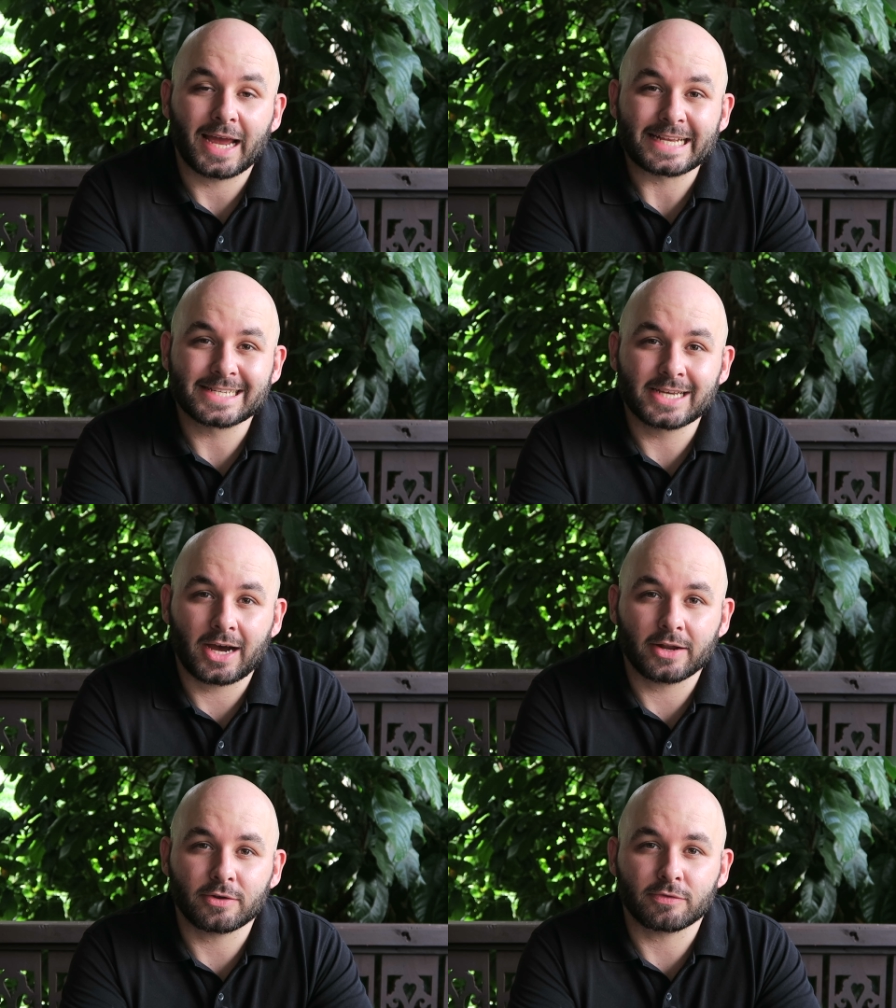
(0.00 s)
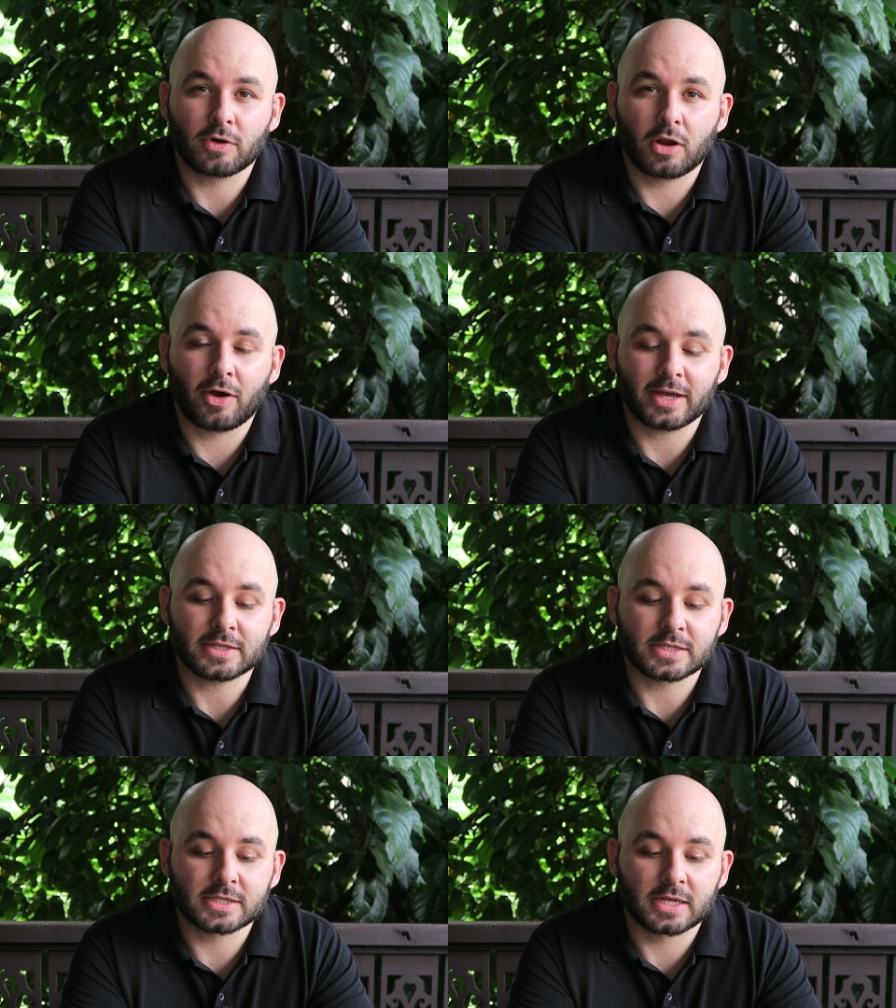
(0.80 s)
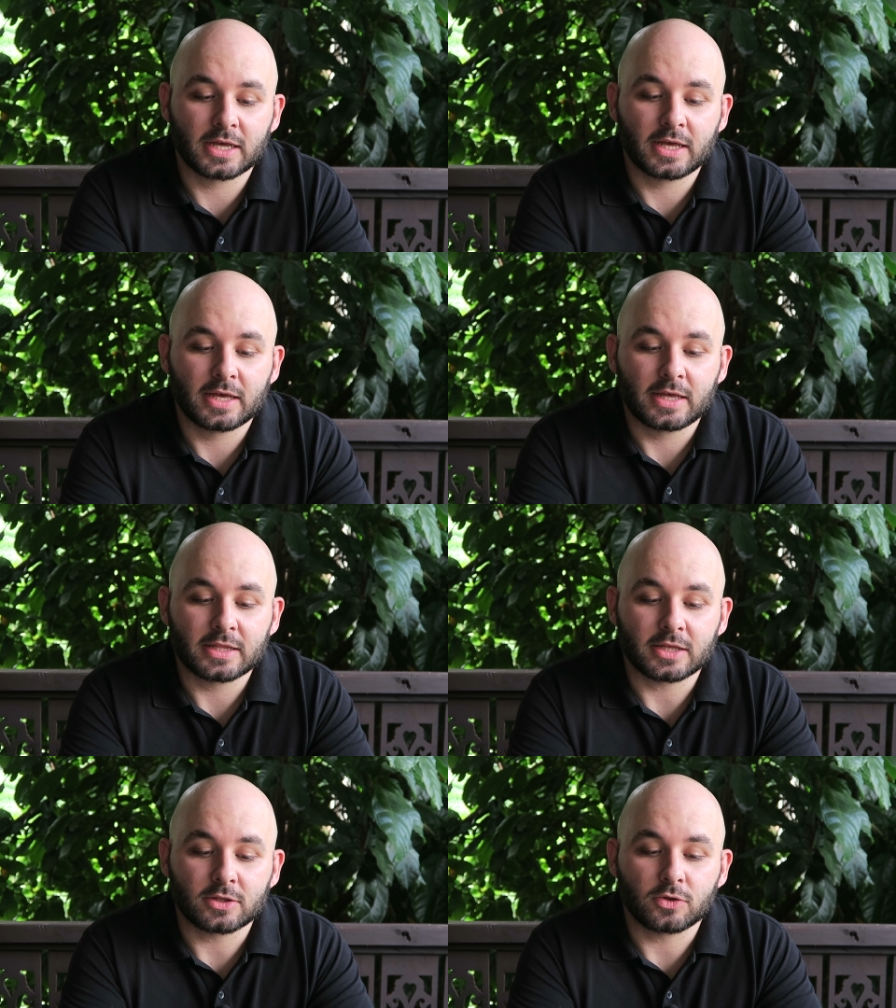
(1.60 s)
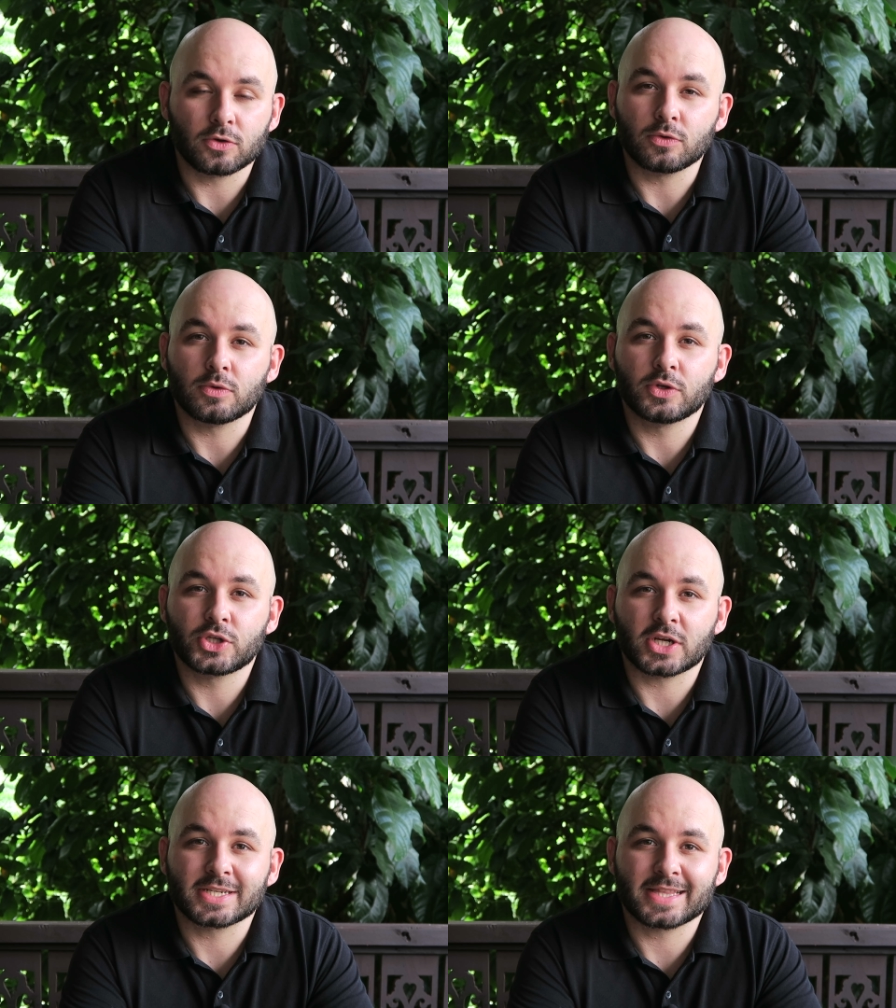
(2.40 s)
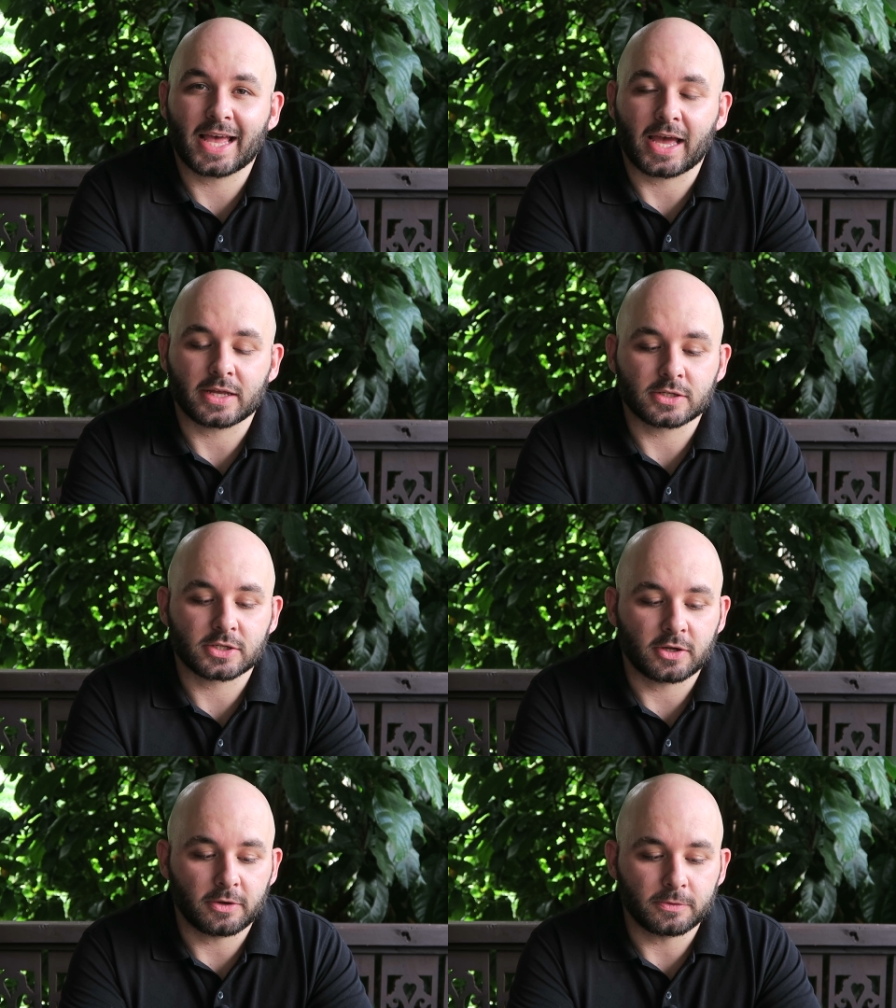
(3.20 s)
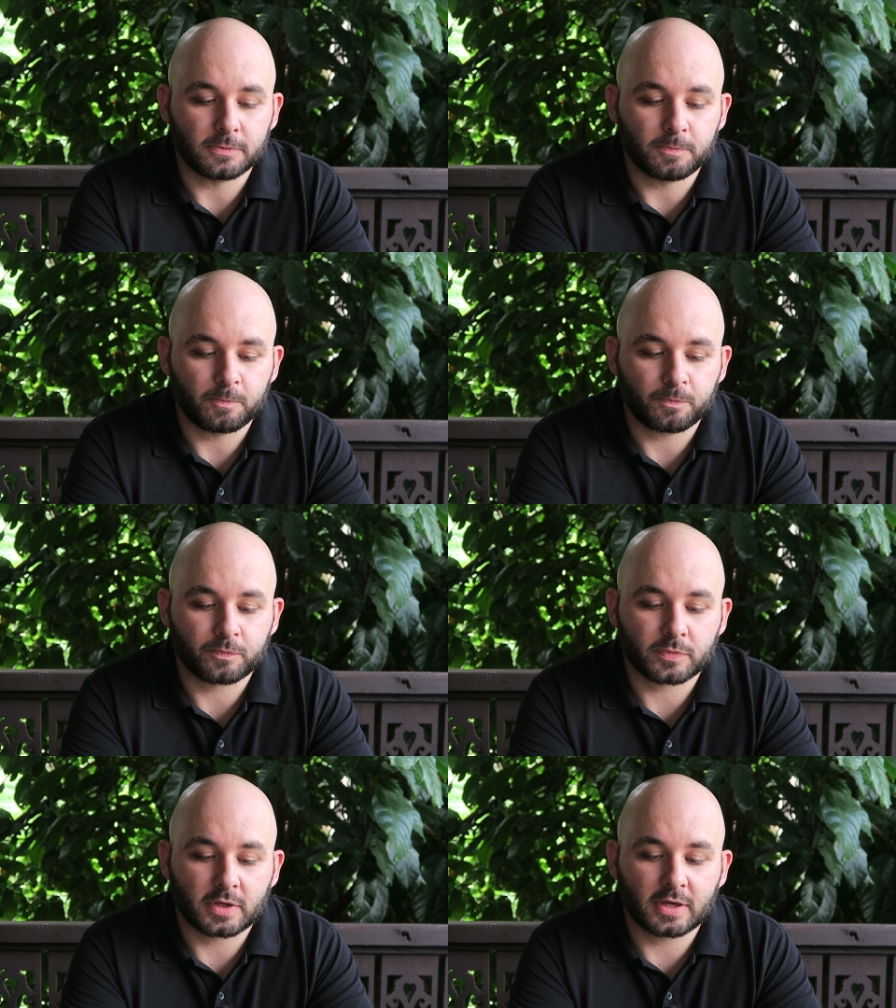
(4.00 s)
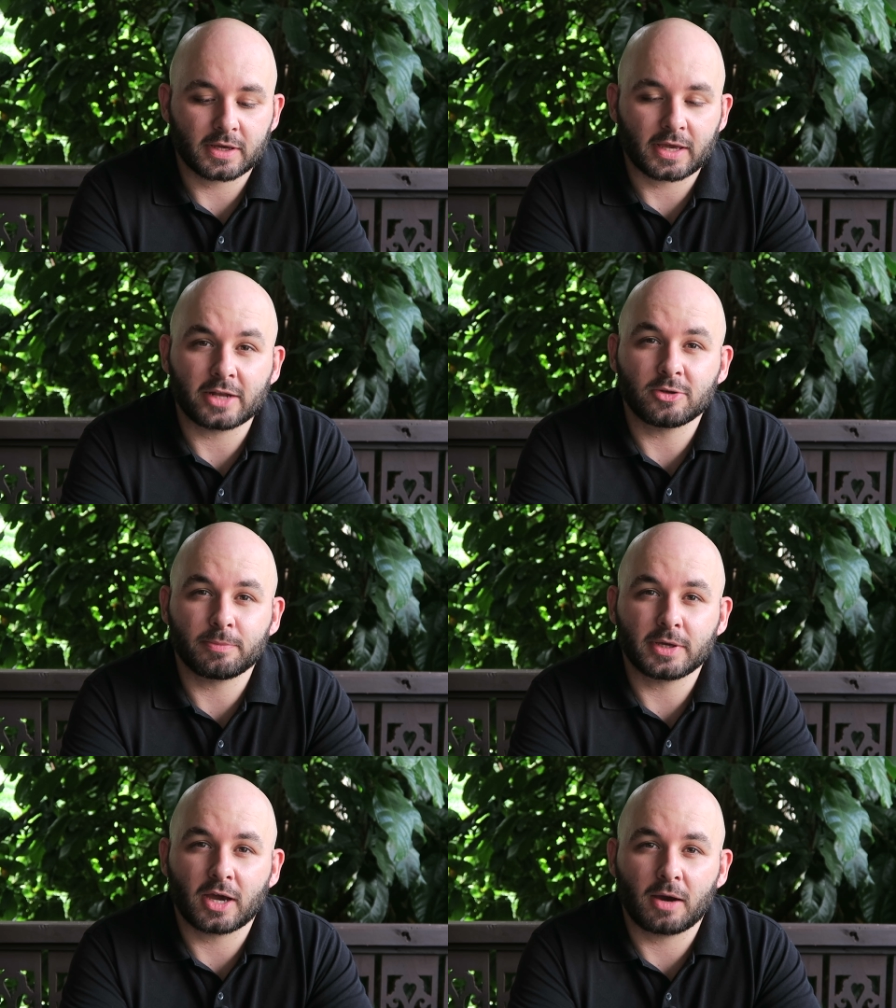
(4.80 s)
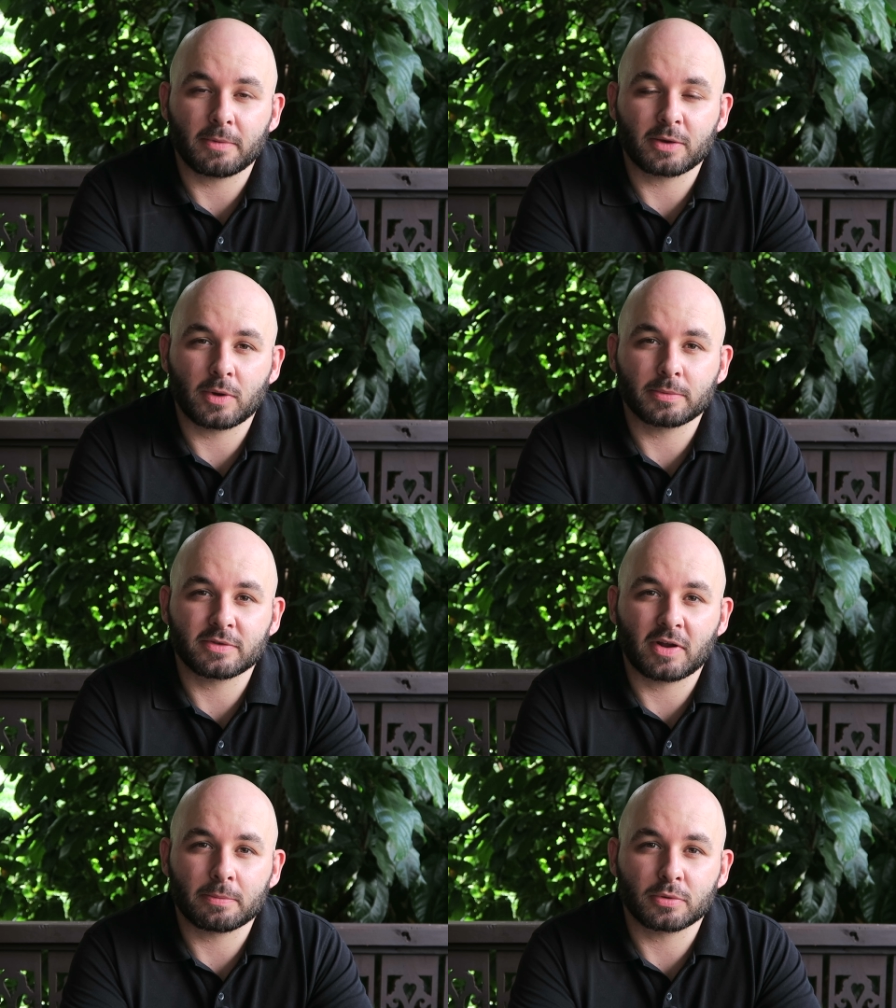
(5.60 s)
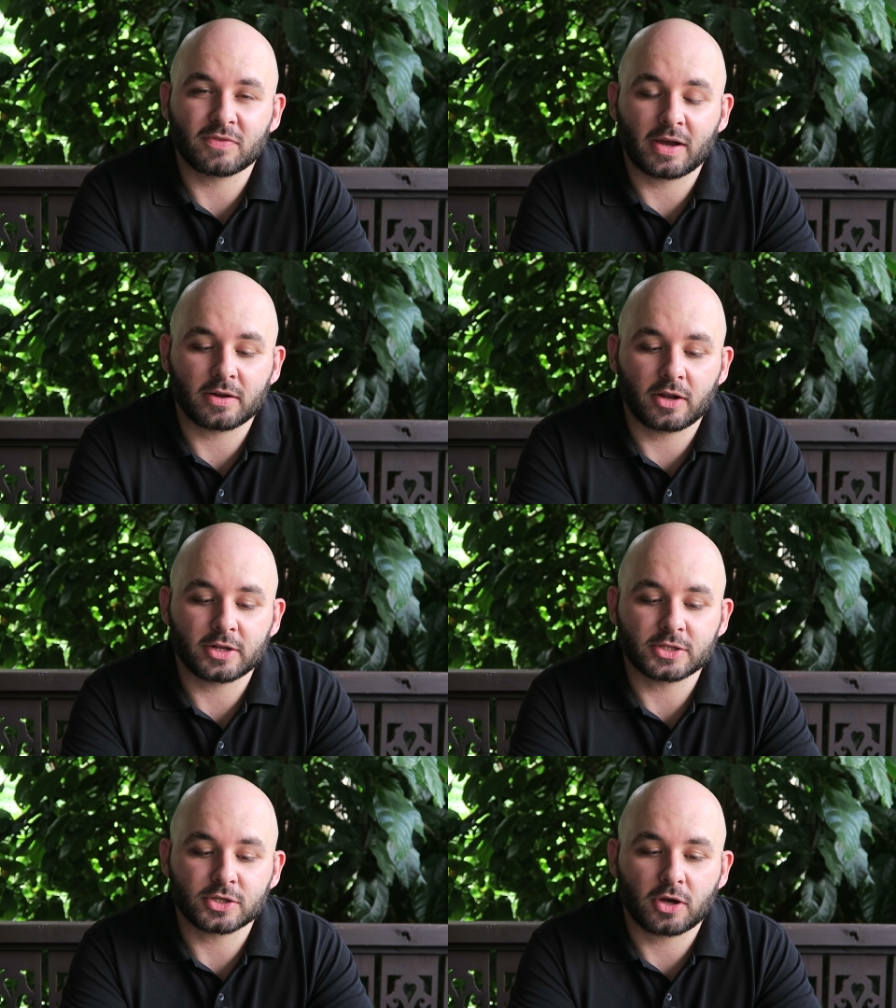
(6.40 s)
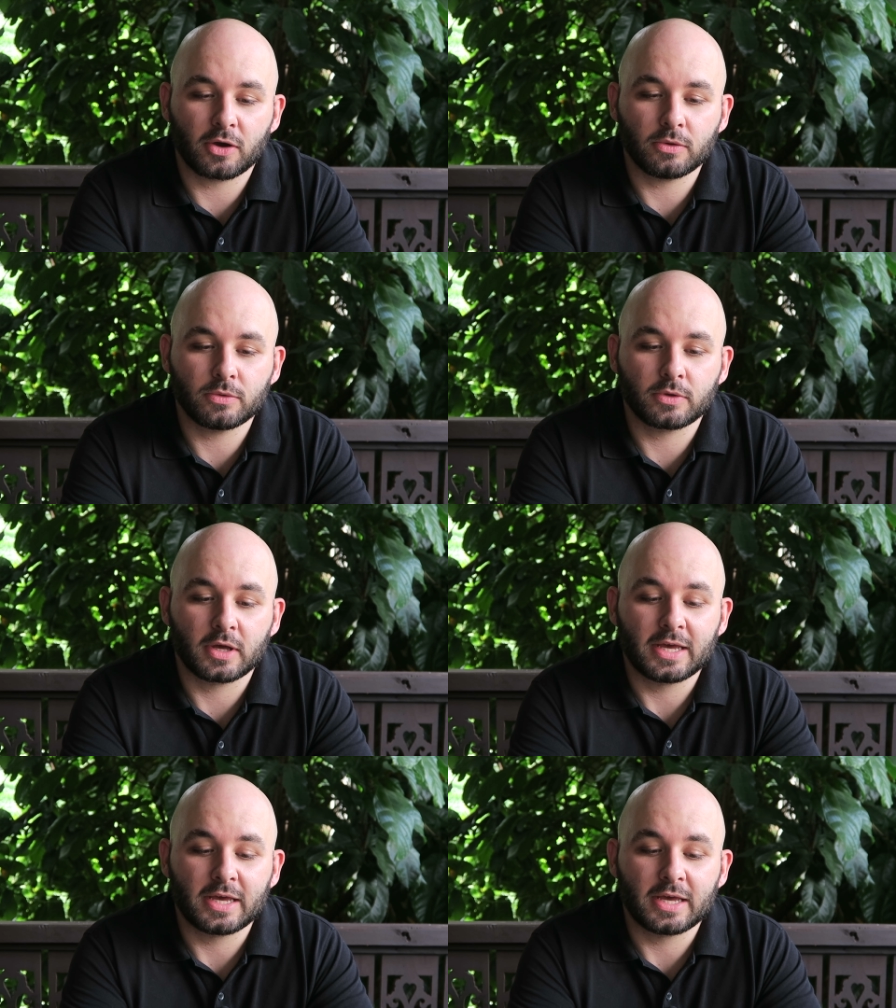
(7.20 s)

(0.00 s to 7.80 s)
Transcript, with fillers: a ton of clients that do just that. So, can you become a web developer without learning to code?